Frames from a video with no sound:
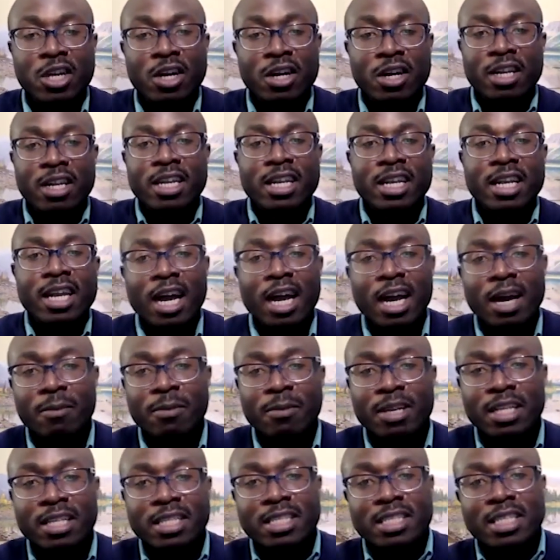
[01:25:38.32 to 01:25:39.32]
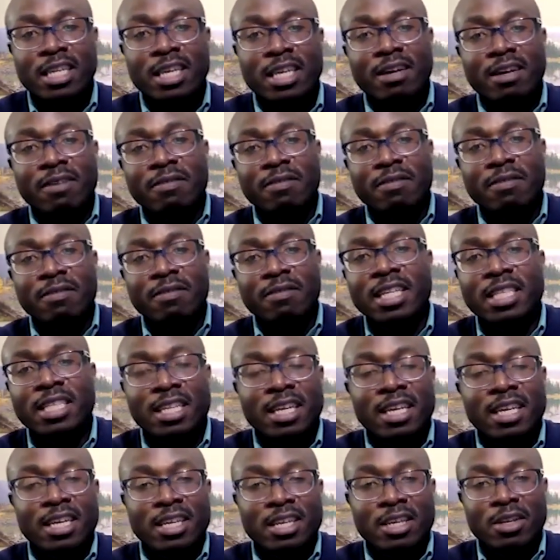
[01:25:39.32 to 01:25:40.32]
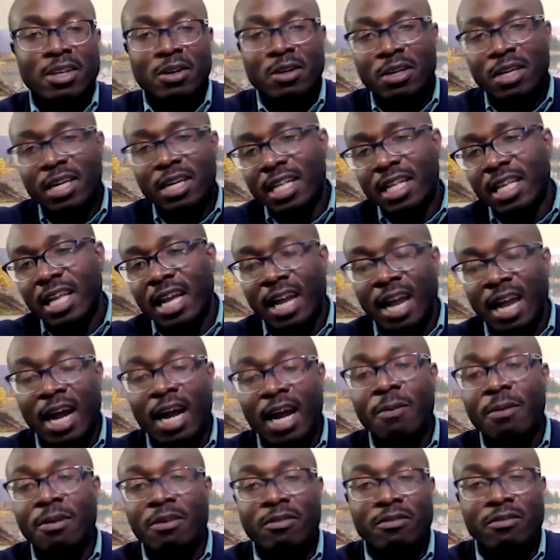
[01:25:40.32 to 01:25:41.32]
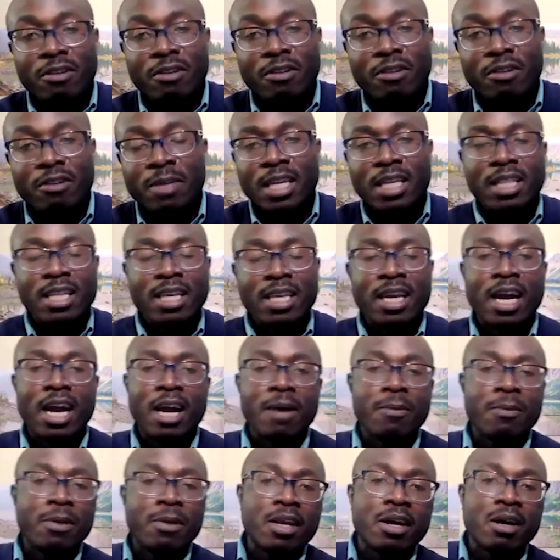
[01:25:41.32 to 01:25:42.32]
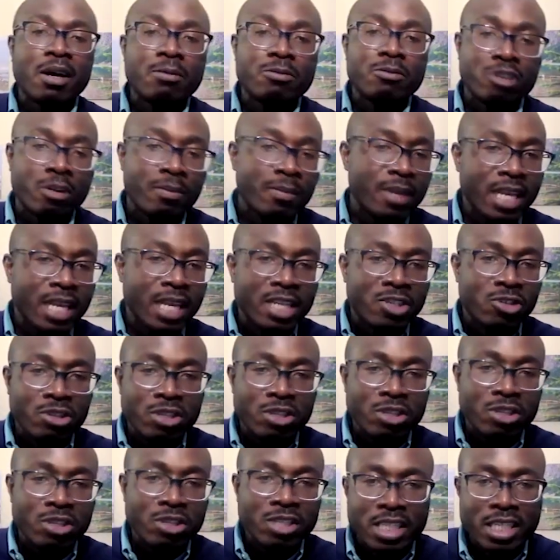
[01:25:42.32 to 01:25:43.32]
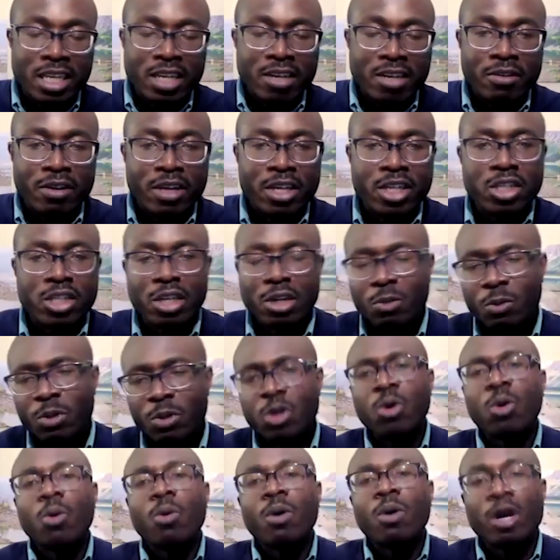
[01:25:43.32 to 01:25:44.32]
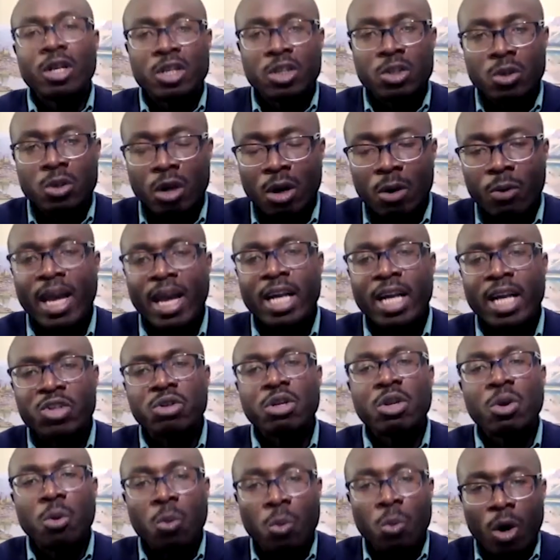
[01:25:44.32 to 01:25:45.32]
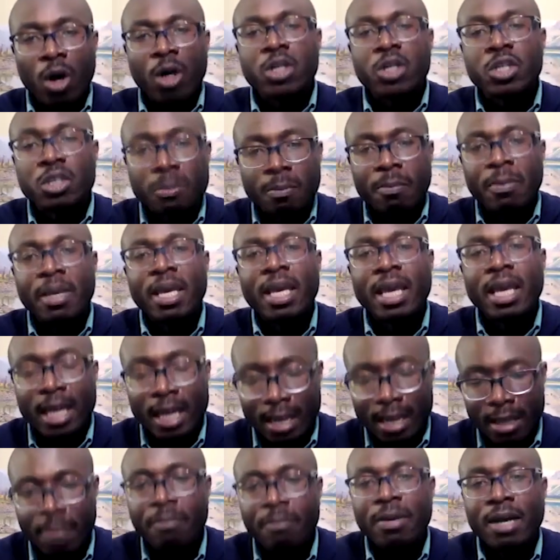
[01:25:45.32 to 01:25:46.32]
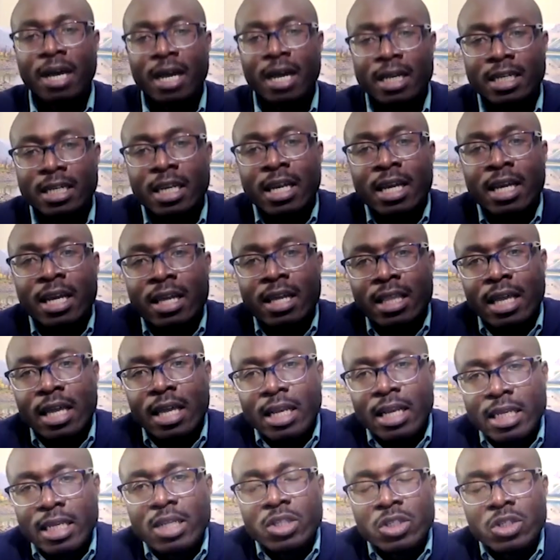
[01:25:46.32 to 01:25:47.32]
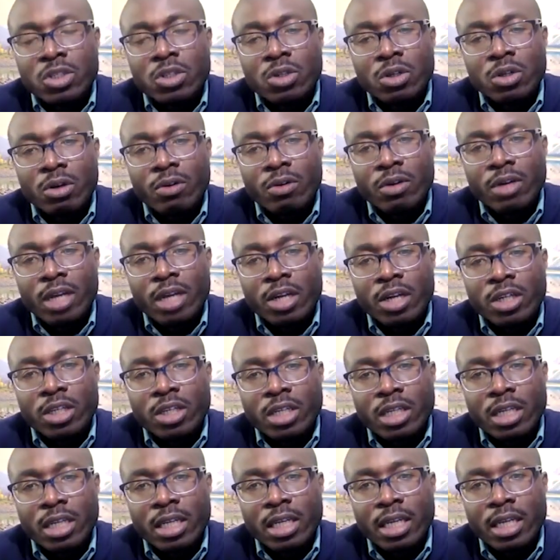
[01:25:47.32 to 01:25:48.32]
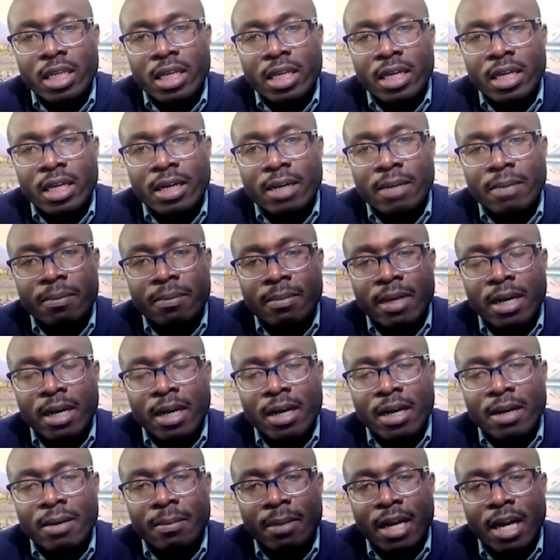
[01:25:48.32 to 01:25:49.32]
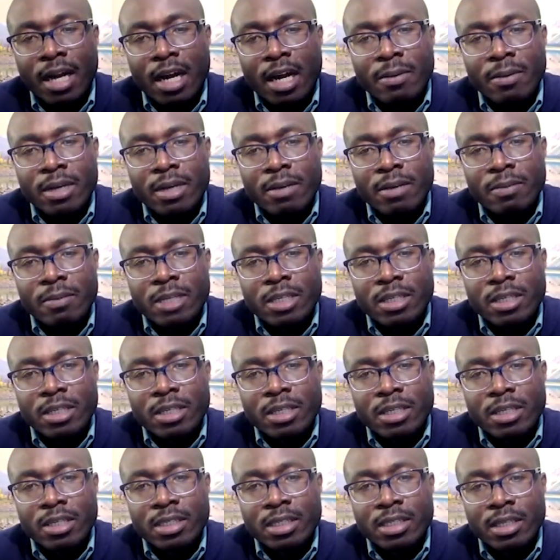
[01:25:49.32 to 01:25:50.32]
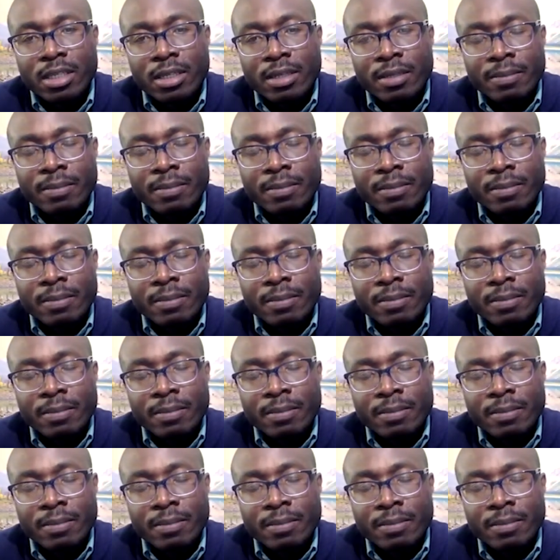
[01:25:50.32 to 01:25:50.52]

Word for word: juggling carbon instead of heat, you know, you get carbon from heat, the carbon comes from electricity generation. We don't want to do that. We actually want to make an impact that leads to a reduction in um, um, carbon emissions.